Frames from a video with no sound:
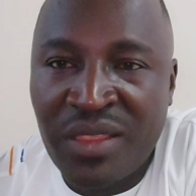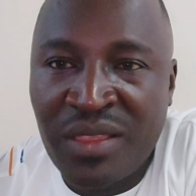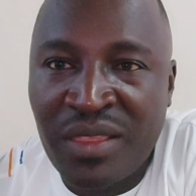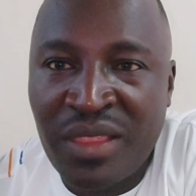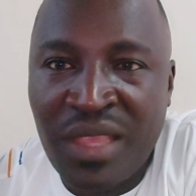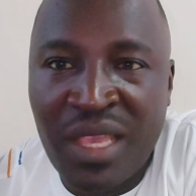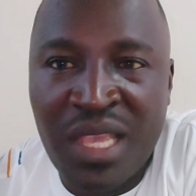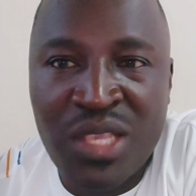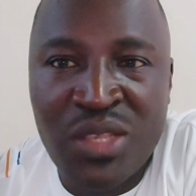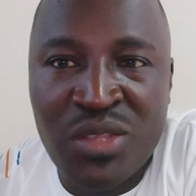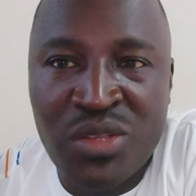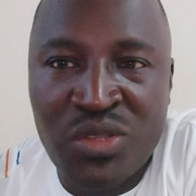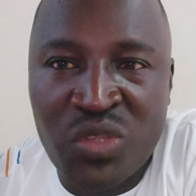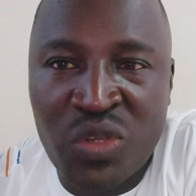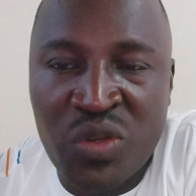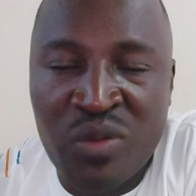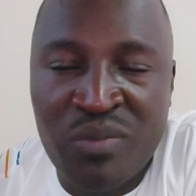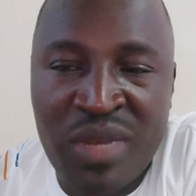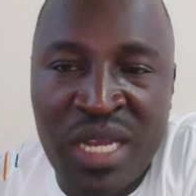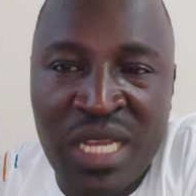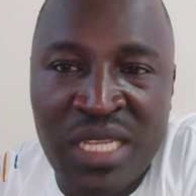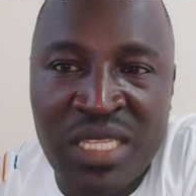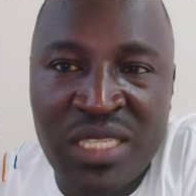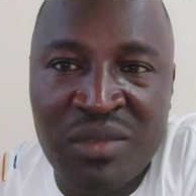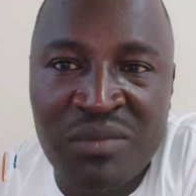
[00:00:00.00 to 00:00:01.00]
Thank you so
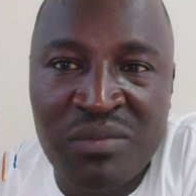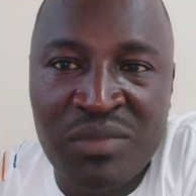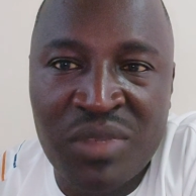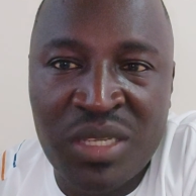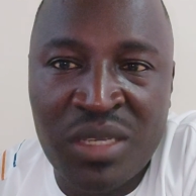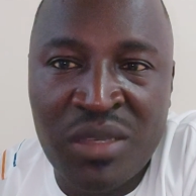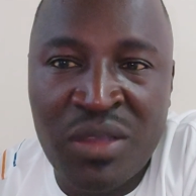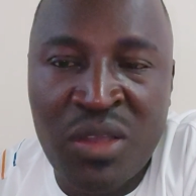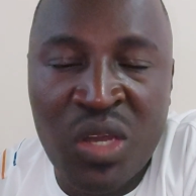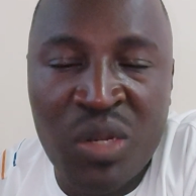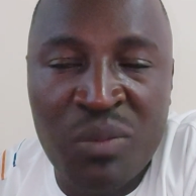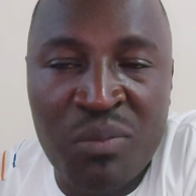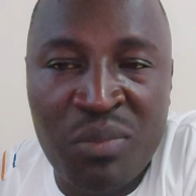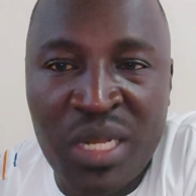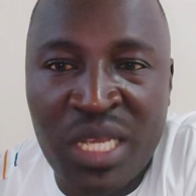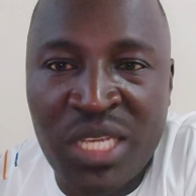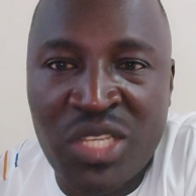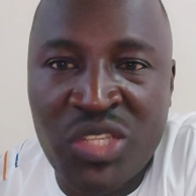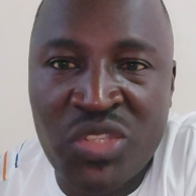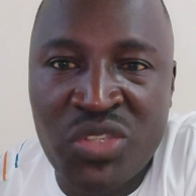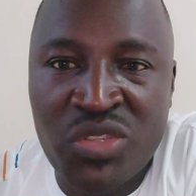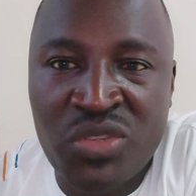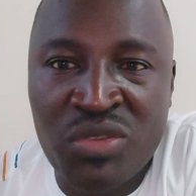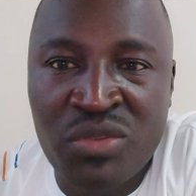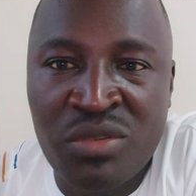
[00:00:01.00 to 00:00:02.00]
much. May God
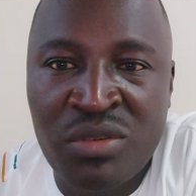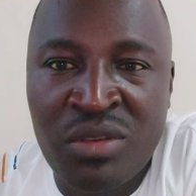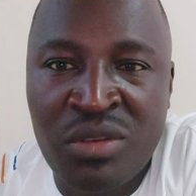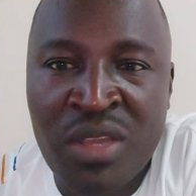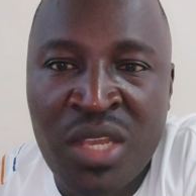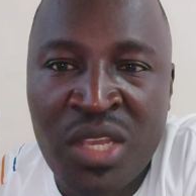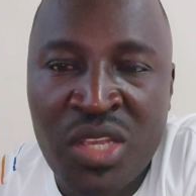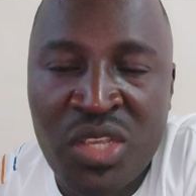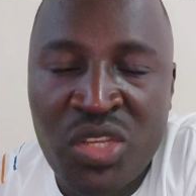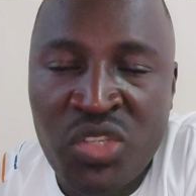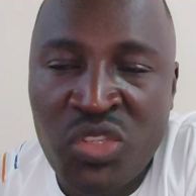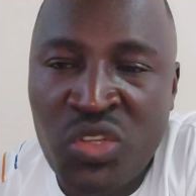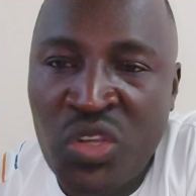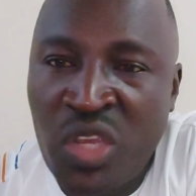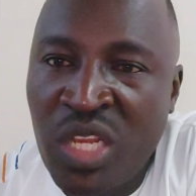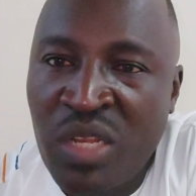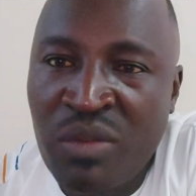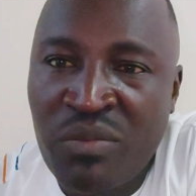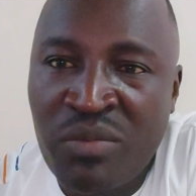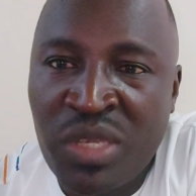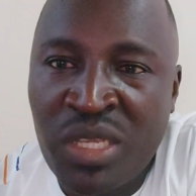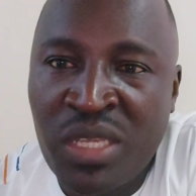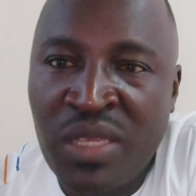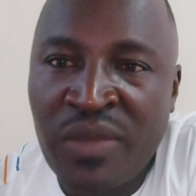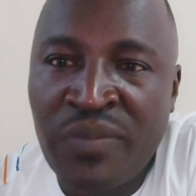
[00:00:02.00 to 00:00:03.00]
bless you. Join
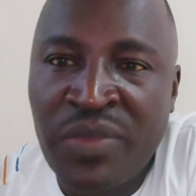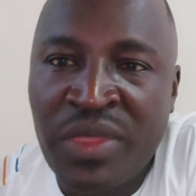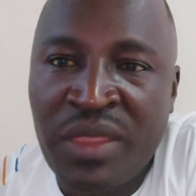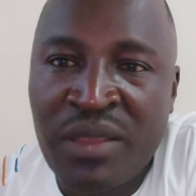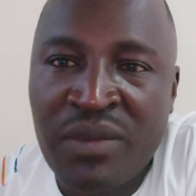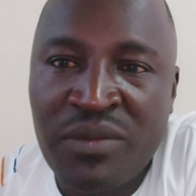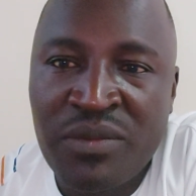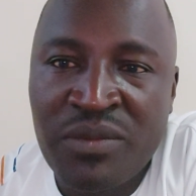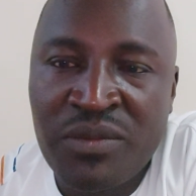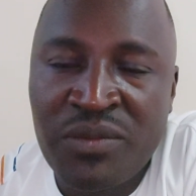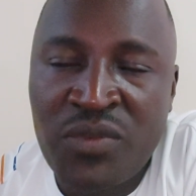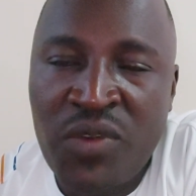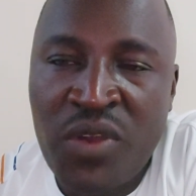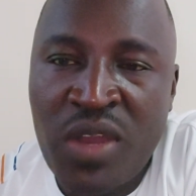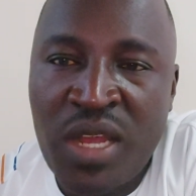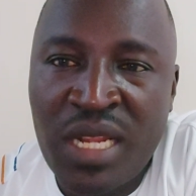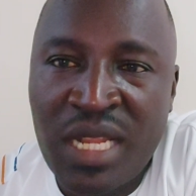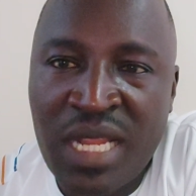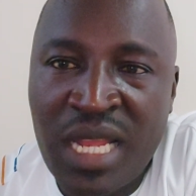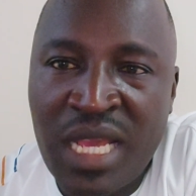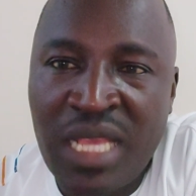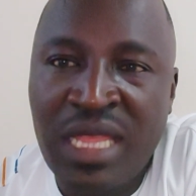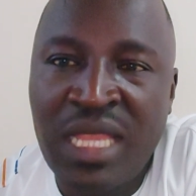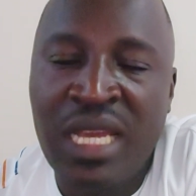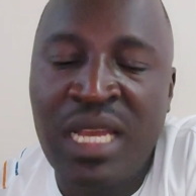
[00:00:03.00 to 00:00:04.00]
me for
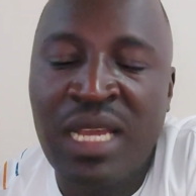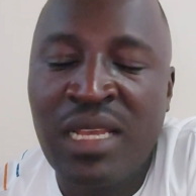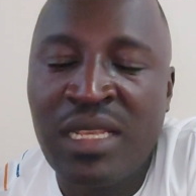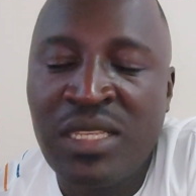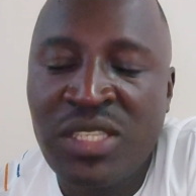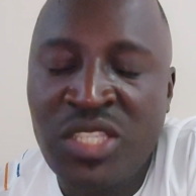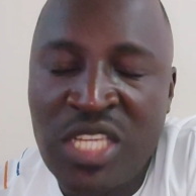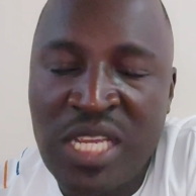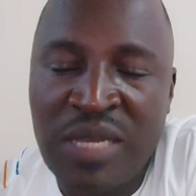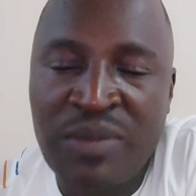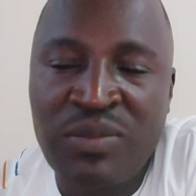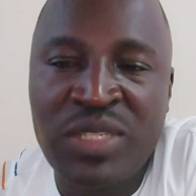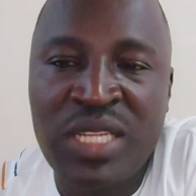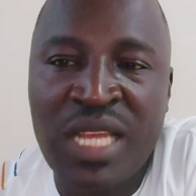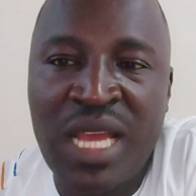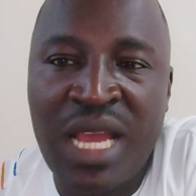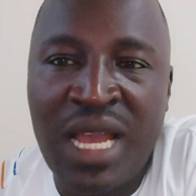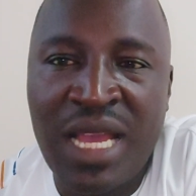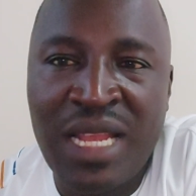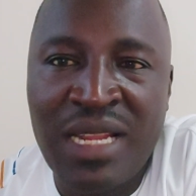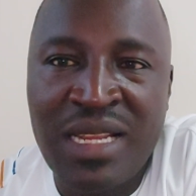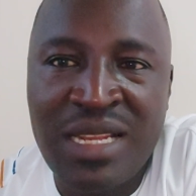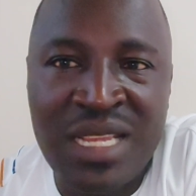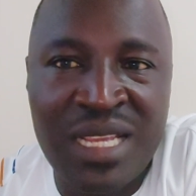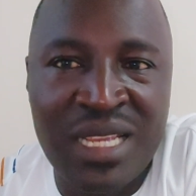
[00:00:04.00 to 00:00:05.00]
another chapter
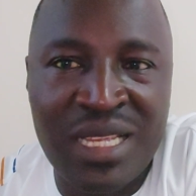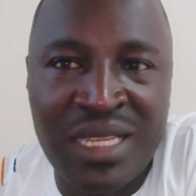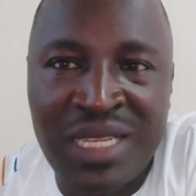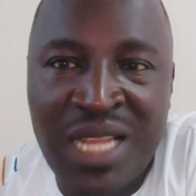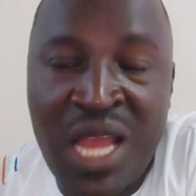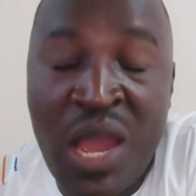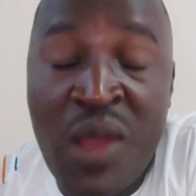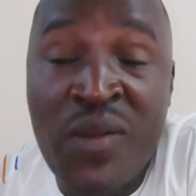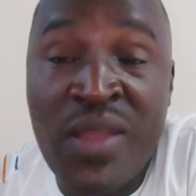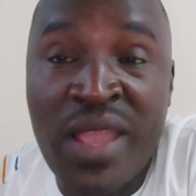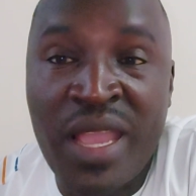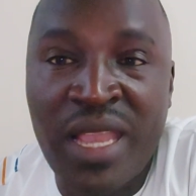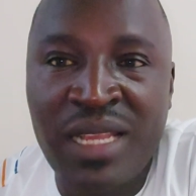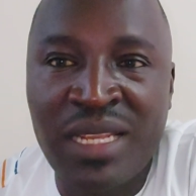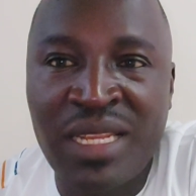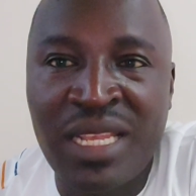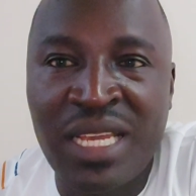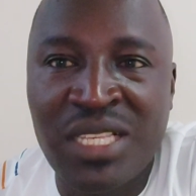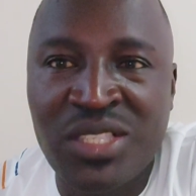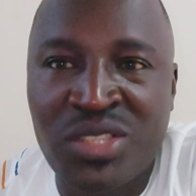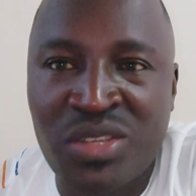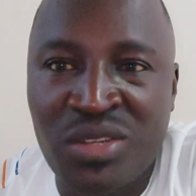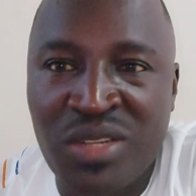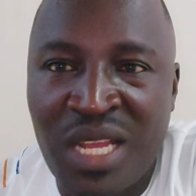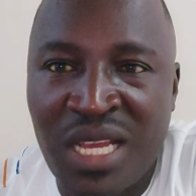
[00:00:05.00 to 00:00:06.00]
a day. Now we are in
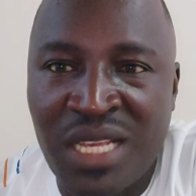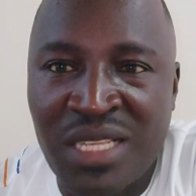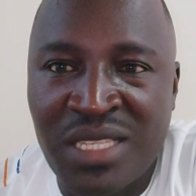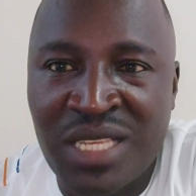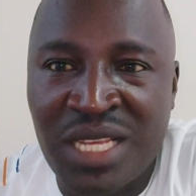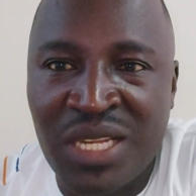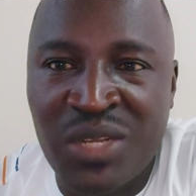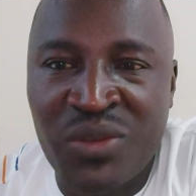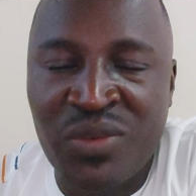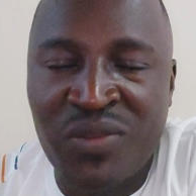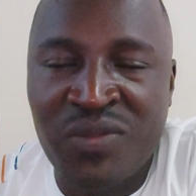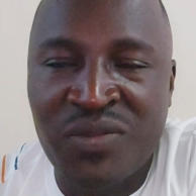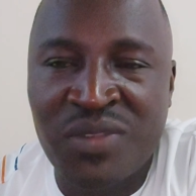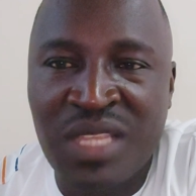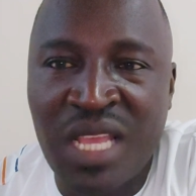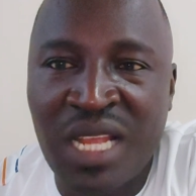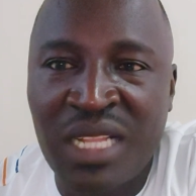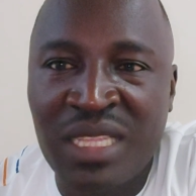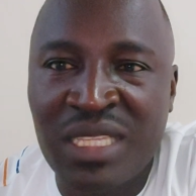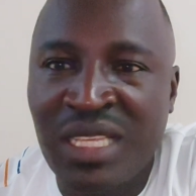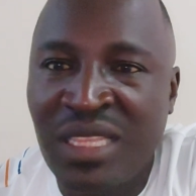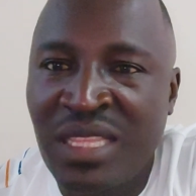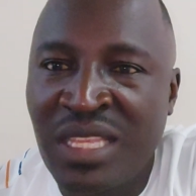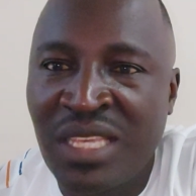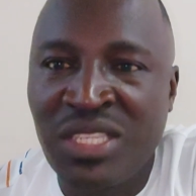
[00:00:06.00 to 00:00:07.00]
Exodus and we've
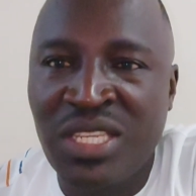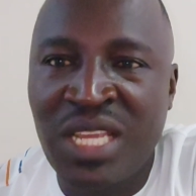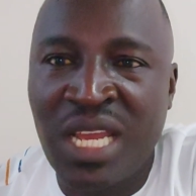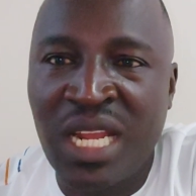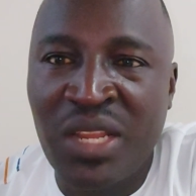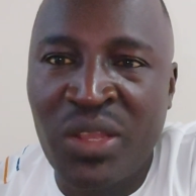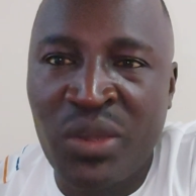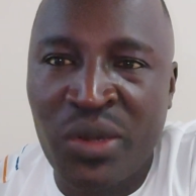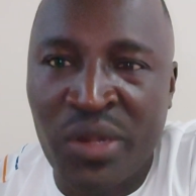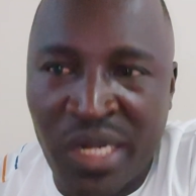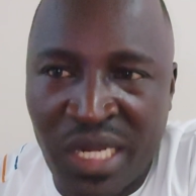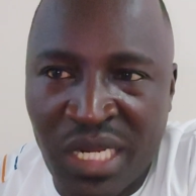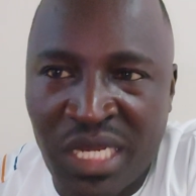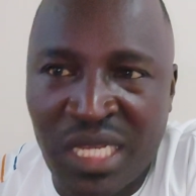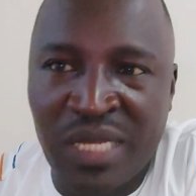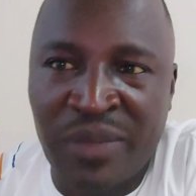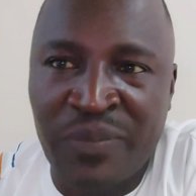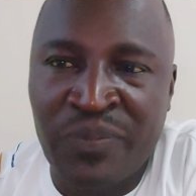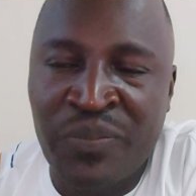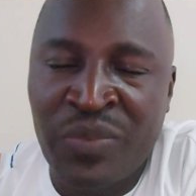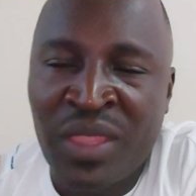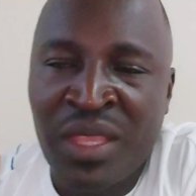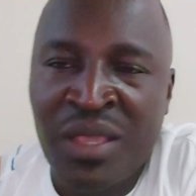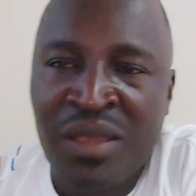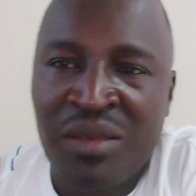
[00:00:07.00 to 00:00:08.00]
started the journey already.
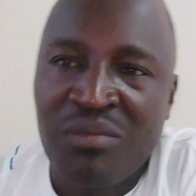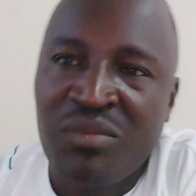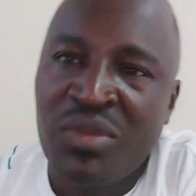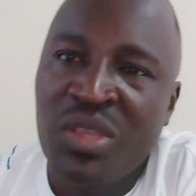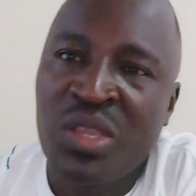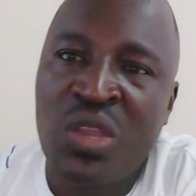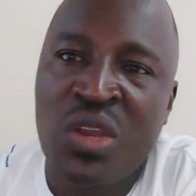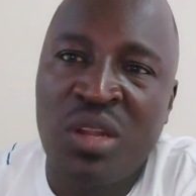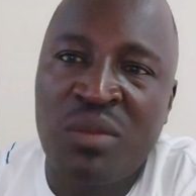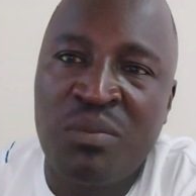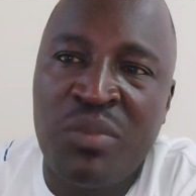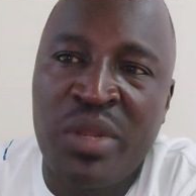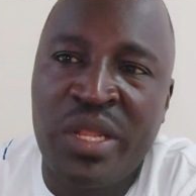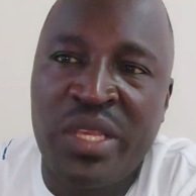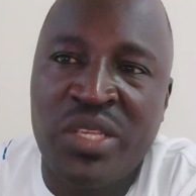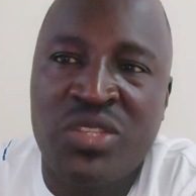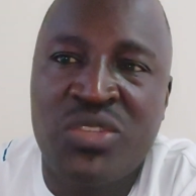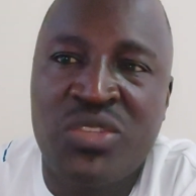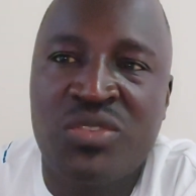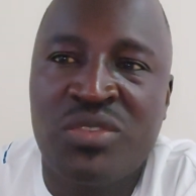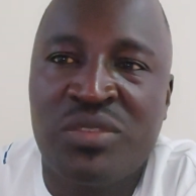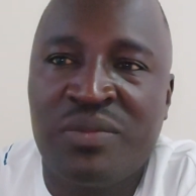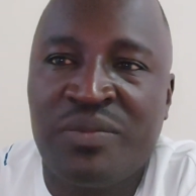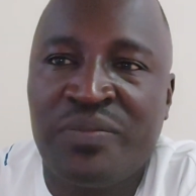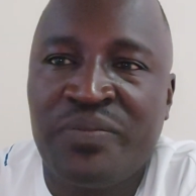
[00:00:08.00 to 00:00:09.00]
May God
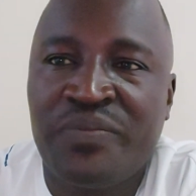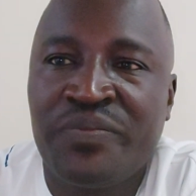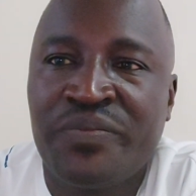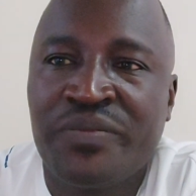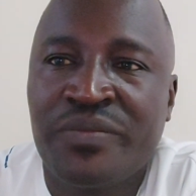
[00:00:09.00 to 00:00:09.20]
bless you.